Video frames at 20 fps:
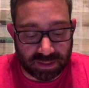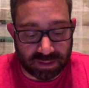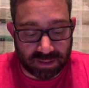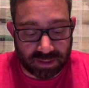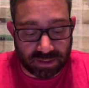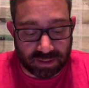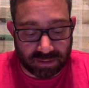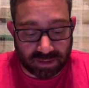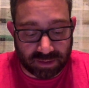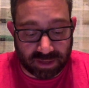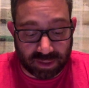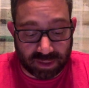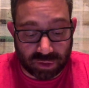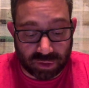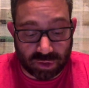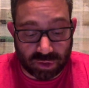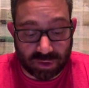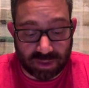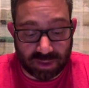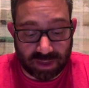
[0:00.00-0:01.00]
that I
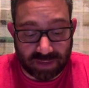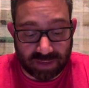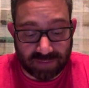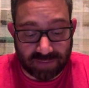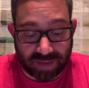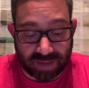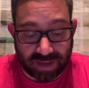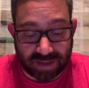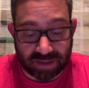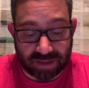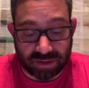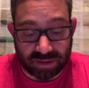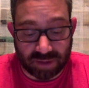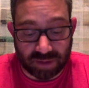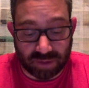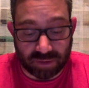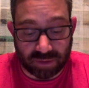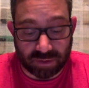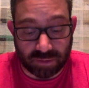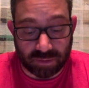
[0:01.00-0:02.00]
could have had
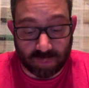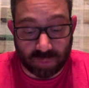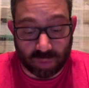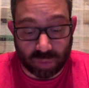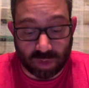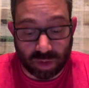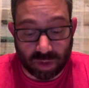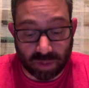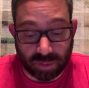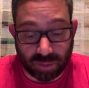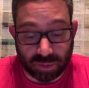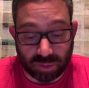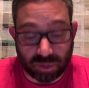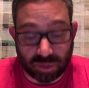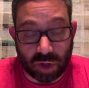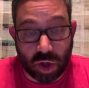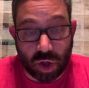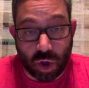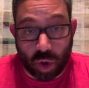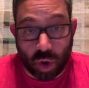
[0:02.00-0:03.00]
another, more
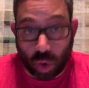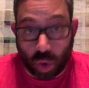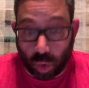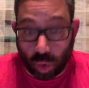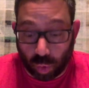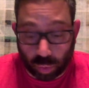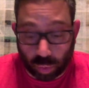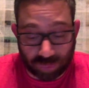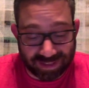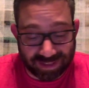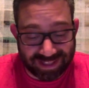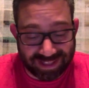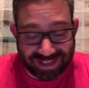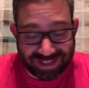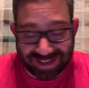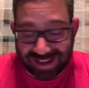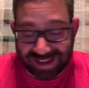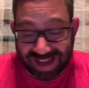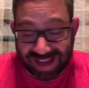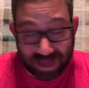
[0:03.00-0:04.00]
humble, wholly
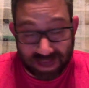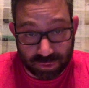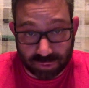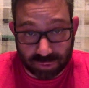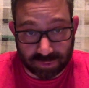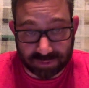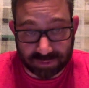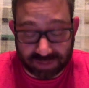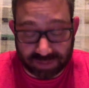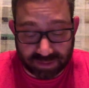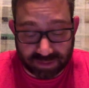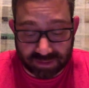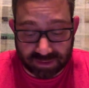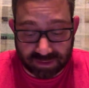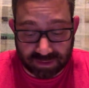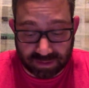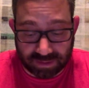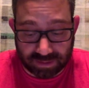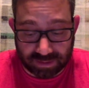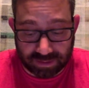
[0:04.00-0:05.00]
natural
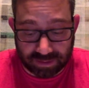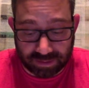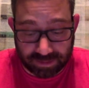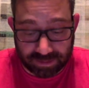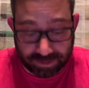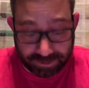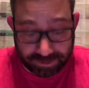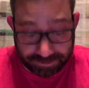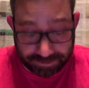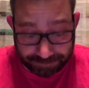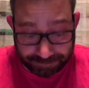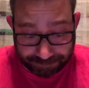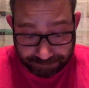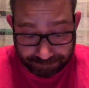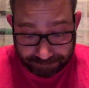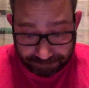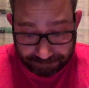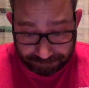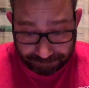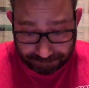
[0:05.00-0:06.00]
destiny.
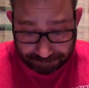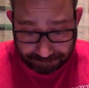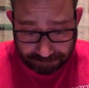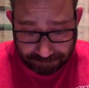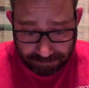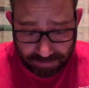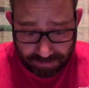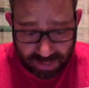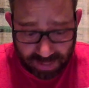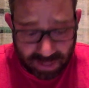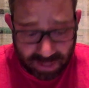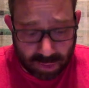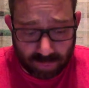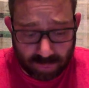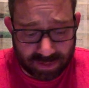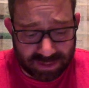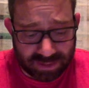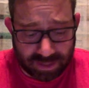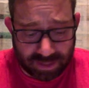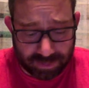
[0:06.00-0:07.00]
It
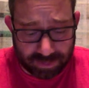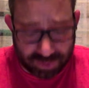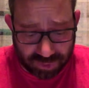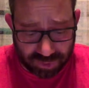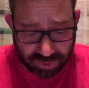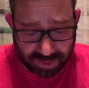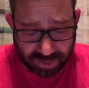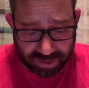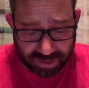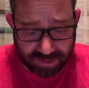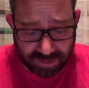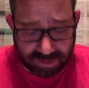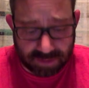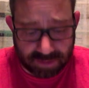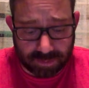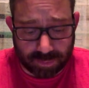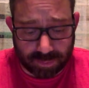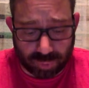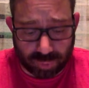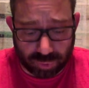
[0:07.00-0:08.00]
only demonstrates,
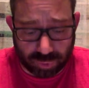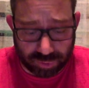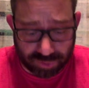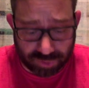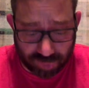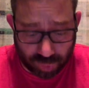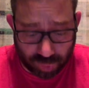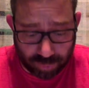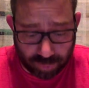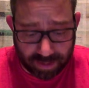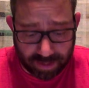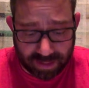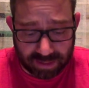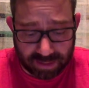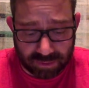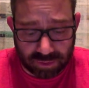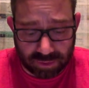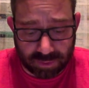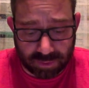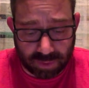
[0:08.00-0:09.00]
presuming
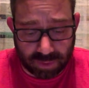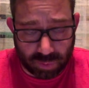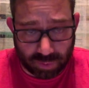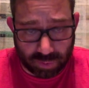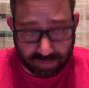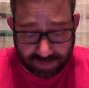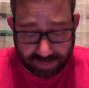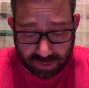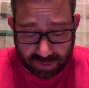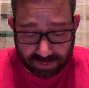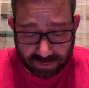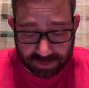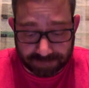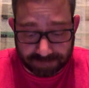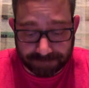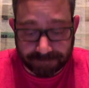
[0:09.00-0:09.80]
it to be well-founded,